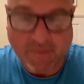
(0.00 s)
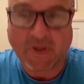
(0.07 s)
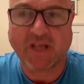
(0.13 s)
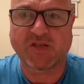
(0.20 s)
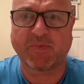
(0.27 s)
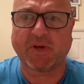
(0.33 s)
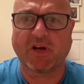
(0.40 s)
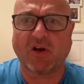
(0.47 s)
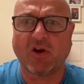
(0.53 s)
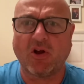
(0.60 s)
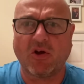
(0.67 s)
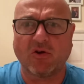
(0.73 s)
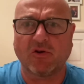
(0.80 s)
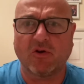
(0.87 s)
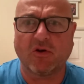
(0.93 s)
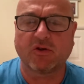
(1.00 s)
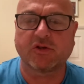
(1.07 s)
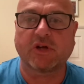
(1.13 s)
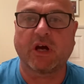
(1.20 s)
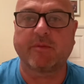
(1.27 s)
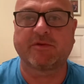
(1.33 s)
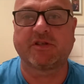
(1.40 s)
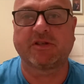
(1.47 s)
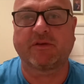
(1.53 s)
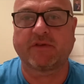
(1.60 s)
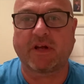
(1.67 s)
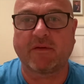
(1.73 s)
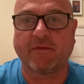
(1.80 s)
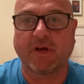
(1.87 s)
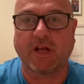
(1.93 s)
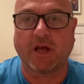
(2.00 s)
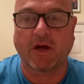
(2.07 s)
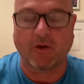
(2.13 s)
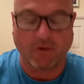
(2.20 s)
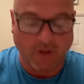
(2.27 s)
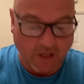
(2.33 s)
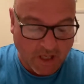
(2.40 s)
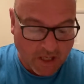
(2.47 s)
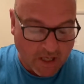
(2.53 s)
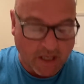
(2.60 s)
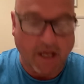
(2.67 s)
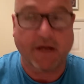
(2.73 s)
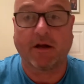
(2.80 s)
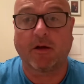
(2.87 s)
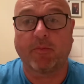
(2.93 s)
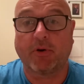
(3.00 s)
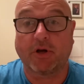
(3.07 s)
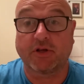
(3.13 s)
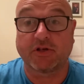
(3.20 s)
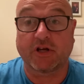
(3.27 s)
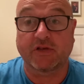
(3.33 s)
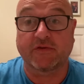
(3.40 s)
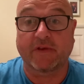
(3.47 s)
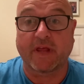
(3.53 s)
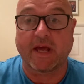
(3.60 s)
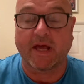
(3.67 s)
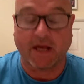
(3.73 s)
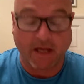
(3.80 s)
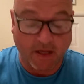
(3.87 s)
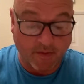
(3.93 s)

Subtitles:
It's been a long time since I've done a video, and I apologise for that.